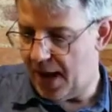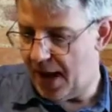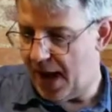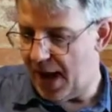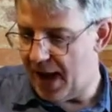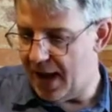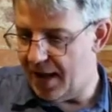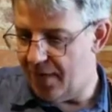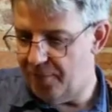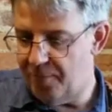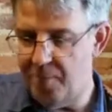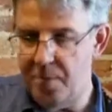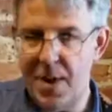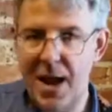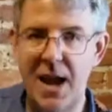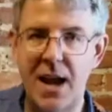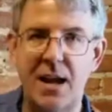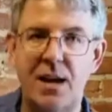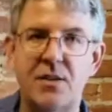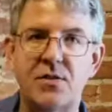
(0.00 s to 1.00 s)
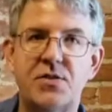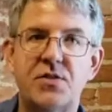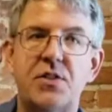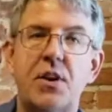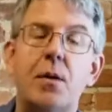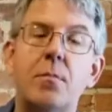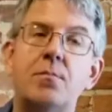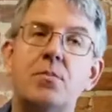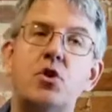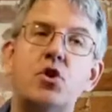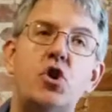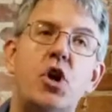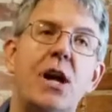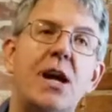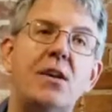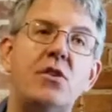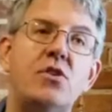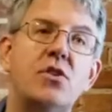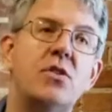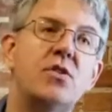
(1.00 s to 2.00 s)
I have made some
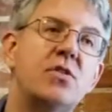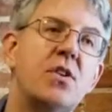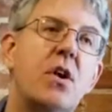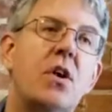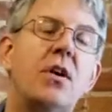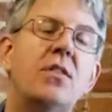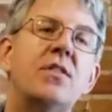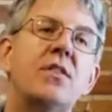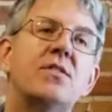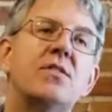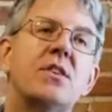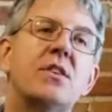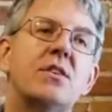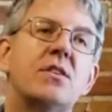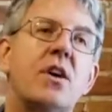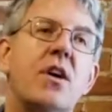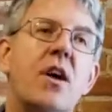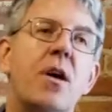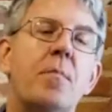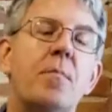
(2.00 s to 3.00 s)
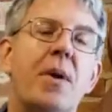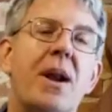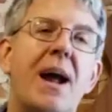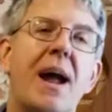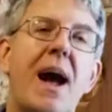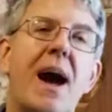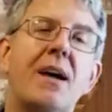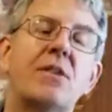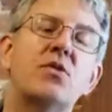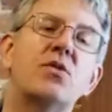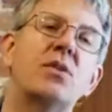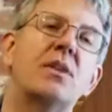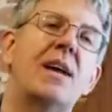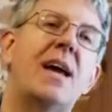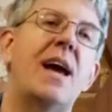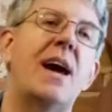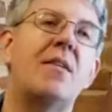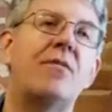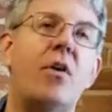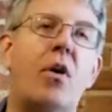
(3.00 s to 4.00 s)
changes on this guitar, but I actually
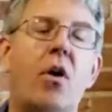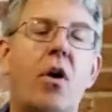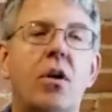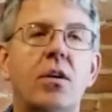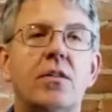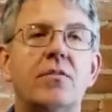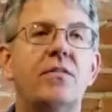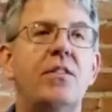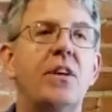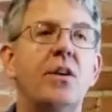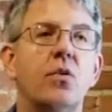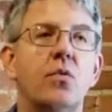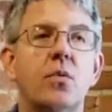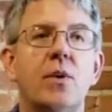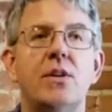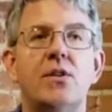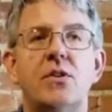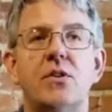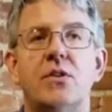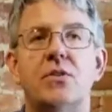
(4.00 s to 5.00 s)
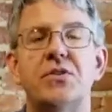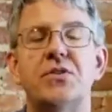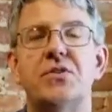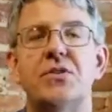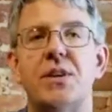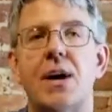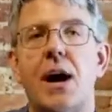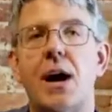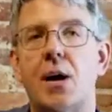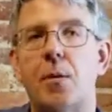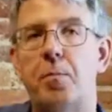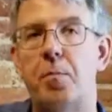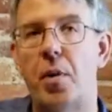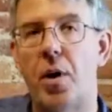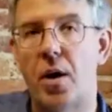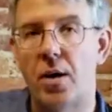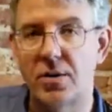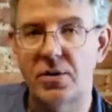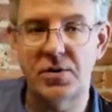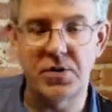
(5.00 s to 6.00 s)
have all of the original stock
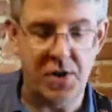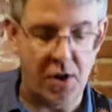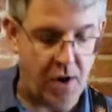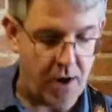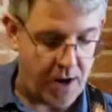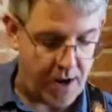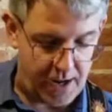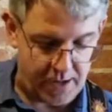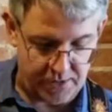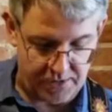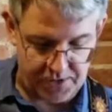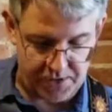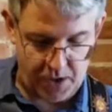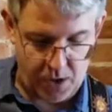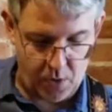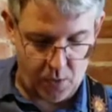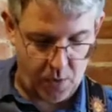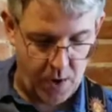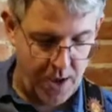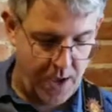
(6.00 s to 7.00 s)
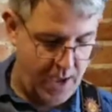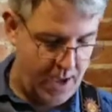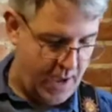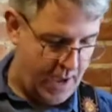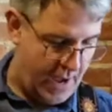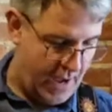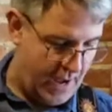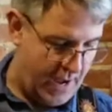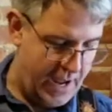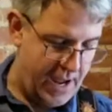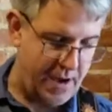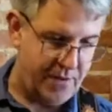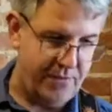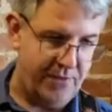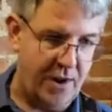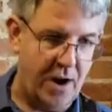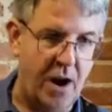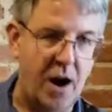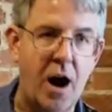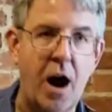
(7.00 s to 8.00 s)
parts on it. So I have
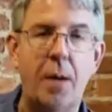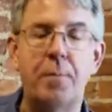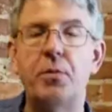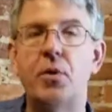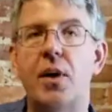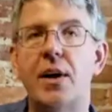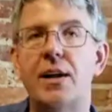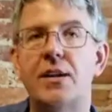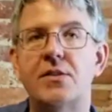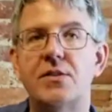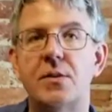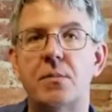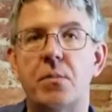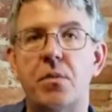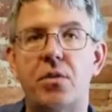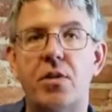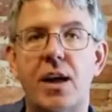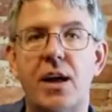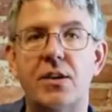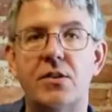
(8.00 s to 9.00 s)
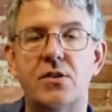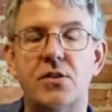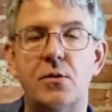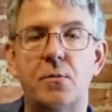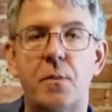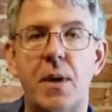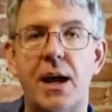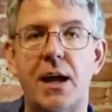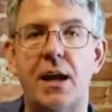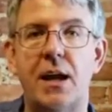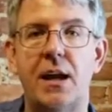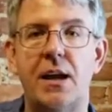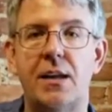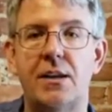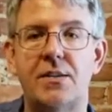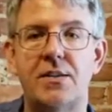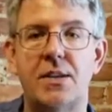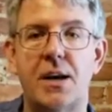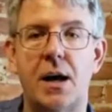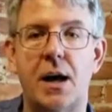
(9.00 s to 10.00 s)
upgraded some things to make
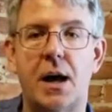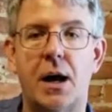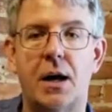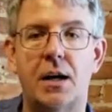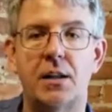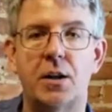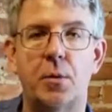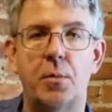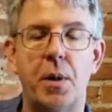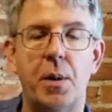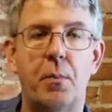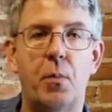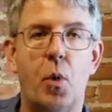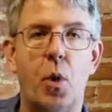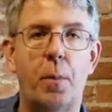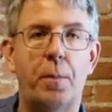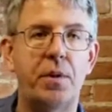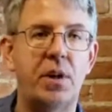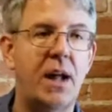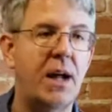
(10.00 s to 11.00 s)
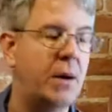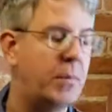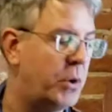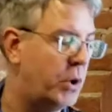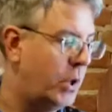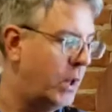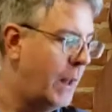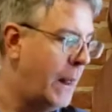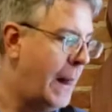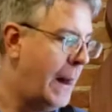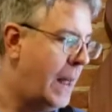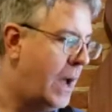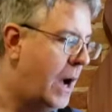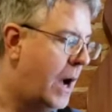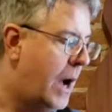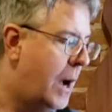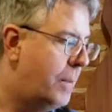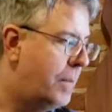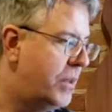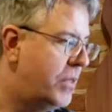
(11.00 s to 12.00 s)
it a little bit more playable.
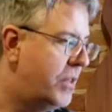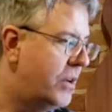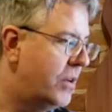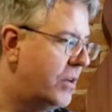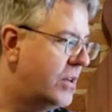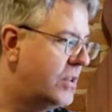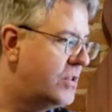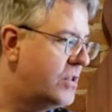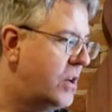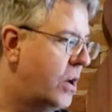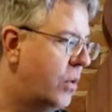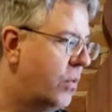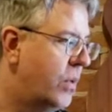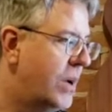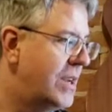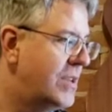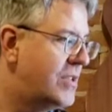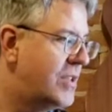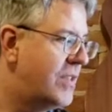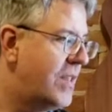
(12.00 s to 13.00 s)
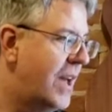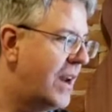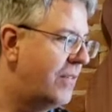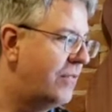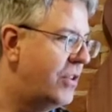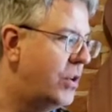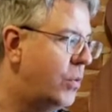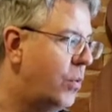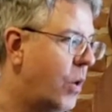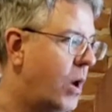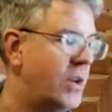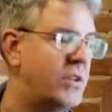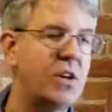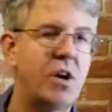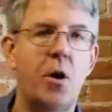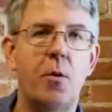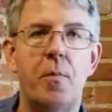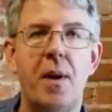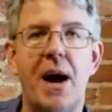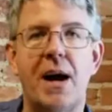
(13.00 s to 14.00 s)
But there is no reason that if you want to
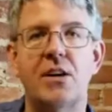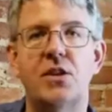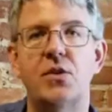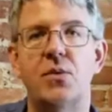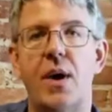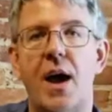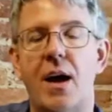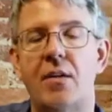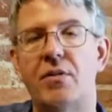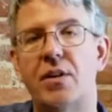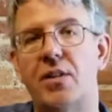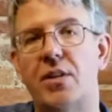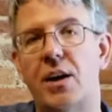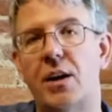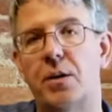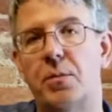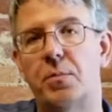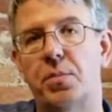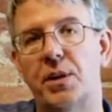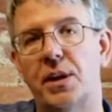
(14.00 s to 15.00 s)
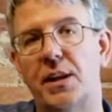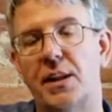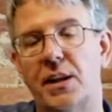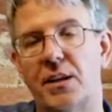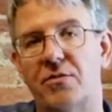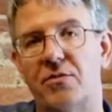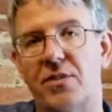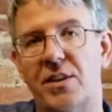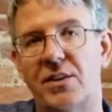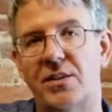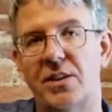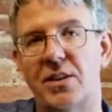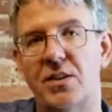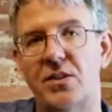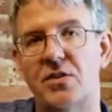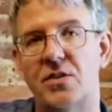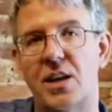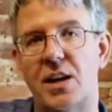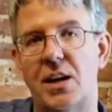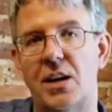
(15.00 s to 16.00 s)
go back to everything completely
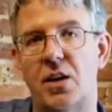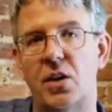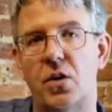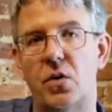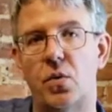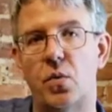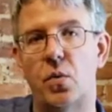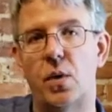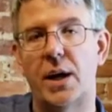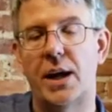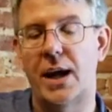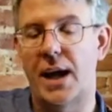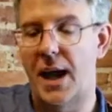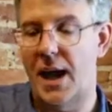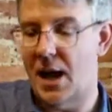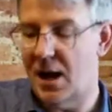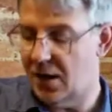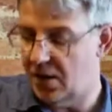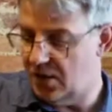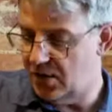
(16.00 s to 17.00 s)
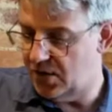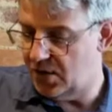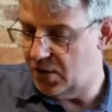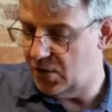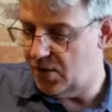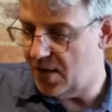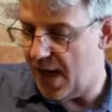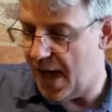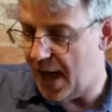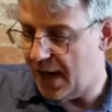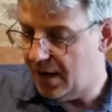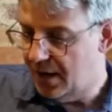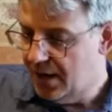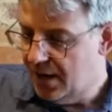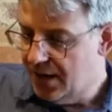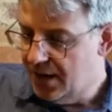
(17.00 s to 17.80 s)
vintage that you can't do that.